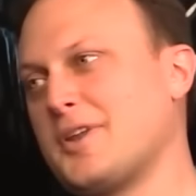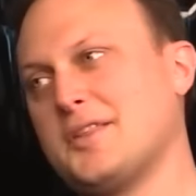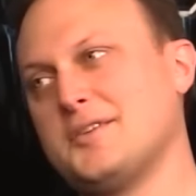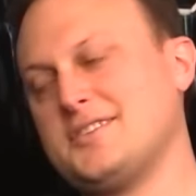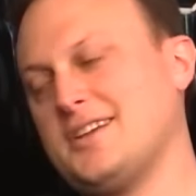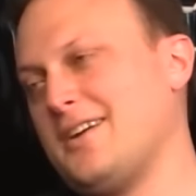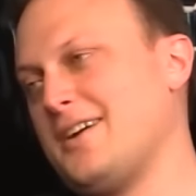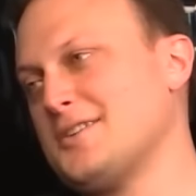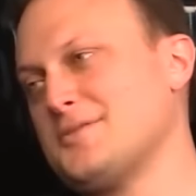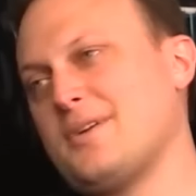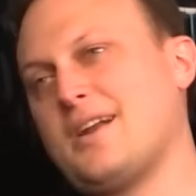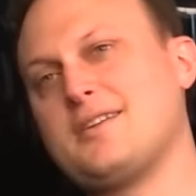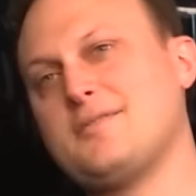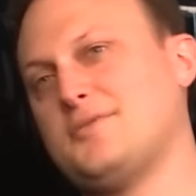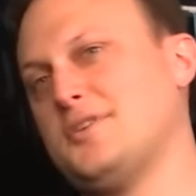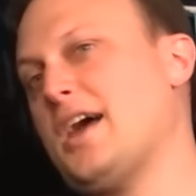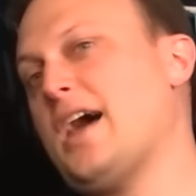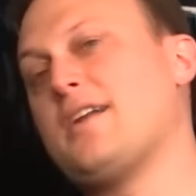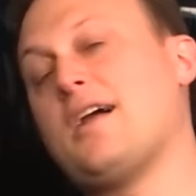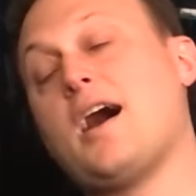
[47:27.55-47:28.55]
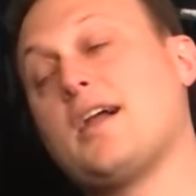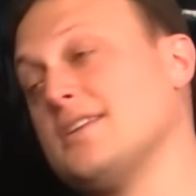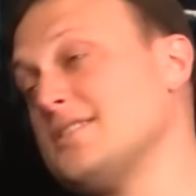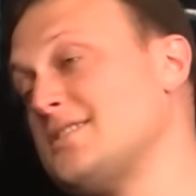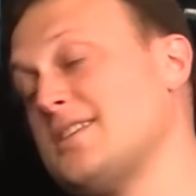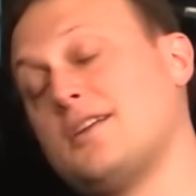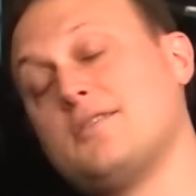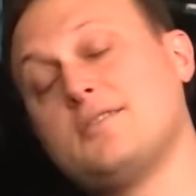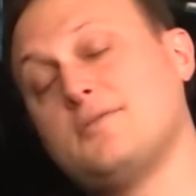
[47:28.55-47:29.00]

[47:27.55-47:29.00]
one of those areas where honestly,